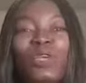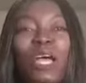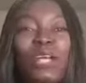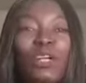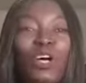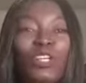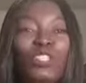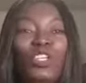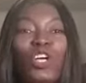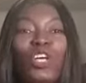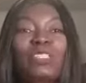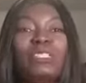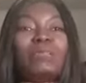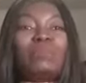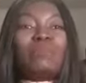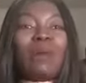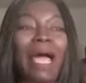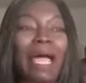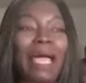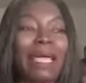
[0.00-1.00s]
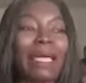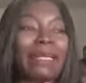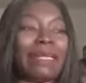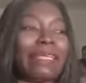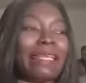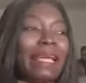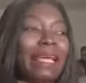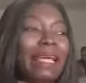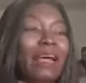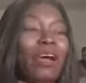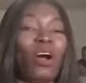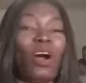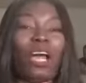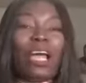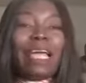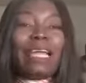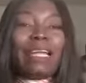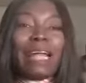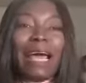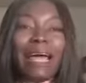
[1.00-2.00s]
are not just buying the
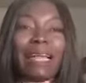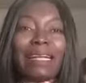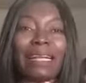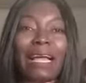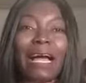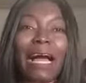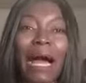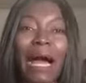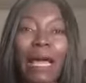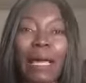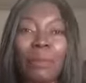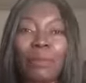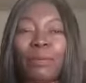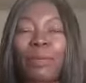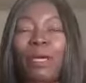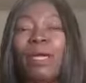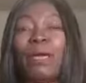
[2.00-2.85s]
coin at the hype,